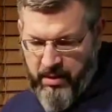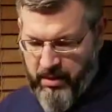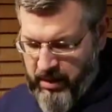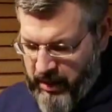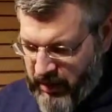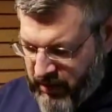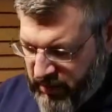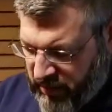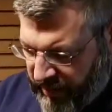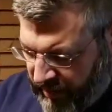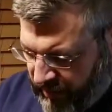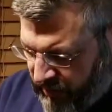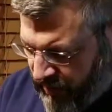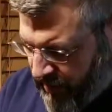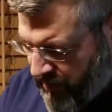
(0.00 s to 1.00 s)
Then, like I
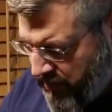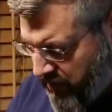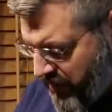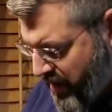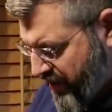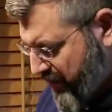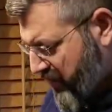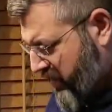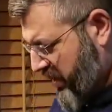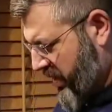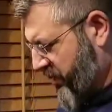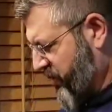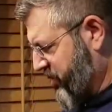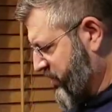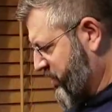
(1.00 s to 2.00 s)
said, you have your
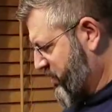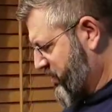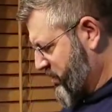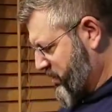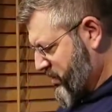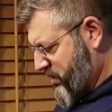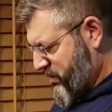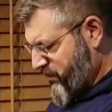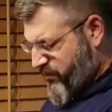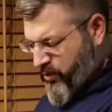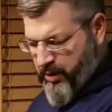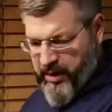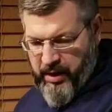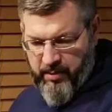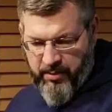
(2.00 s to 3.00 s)
cameras, 4
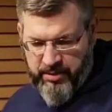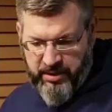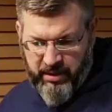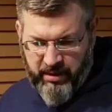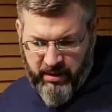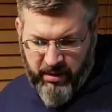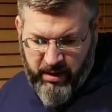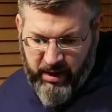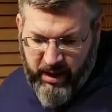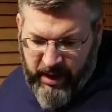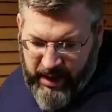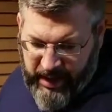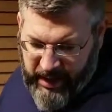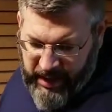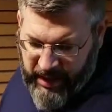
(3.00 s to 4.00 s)
cameras here,
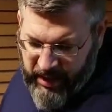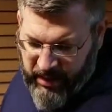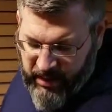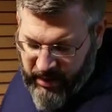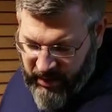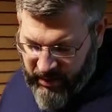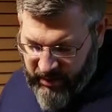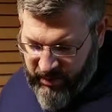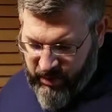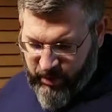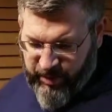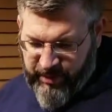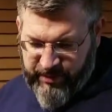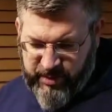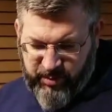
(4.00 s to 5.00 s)
and a little
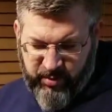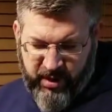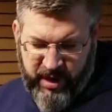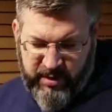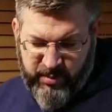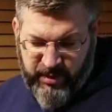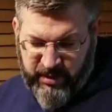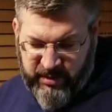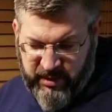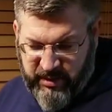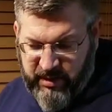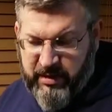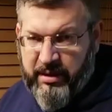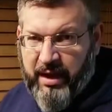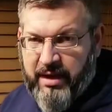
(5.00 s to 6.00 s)
bit of a surprise because it
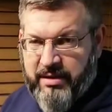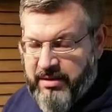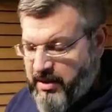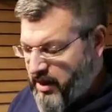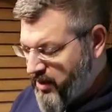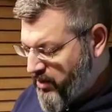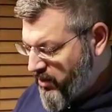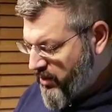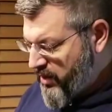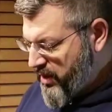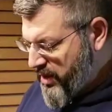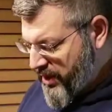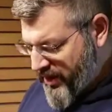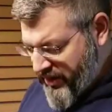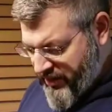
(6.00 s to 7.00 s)
does not say it
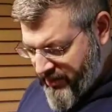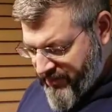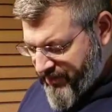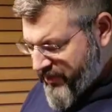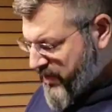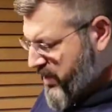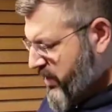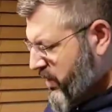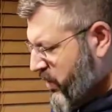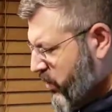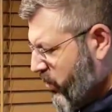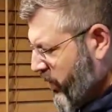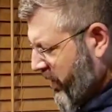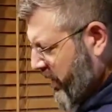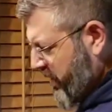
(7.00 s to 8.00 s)
online.
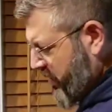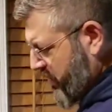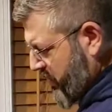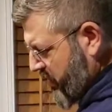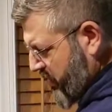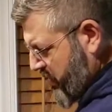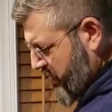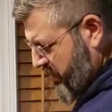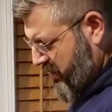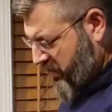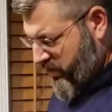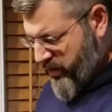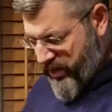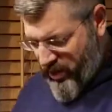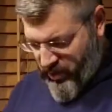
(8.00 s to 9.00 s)
When
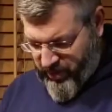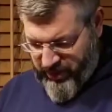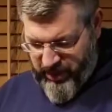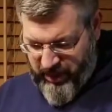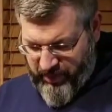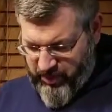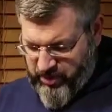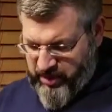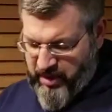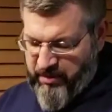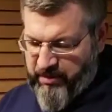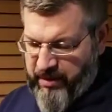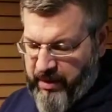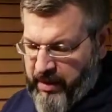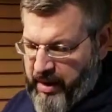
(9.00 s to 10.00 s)
we open it up, we're trying to
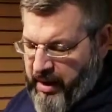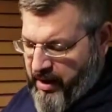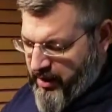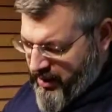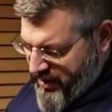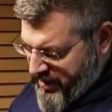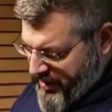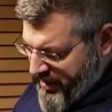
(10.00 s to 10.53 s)
figure it out.